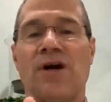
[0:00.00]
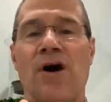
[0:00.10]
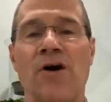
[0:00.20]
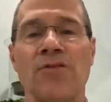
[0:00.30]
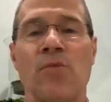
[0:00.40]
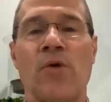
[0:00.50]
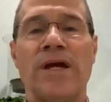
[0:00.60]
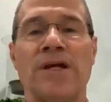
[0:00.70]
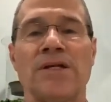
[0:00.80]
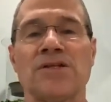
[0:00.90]
all the
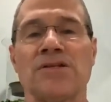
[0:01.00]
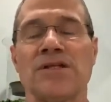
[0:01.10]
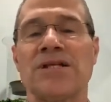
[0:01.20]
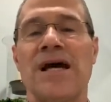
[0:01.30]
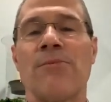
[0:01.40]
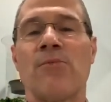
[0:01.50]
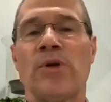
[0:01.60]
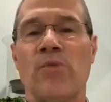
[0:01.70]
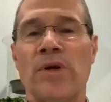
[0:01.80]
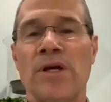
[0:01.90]
way until the time
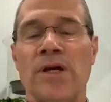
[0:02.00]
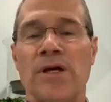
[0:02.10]
when we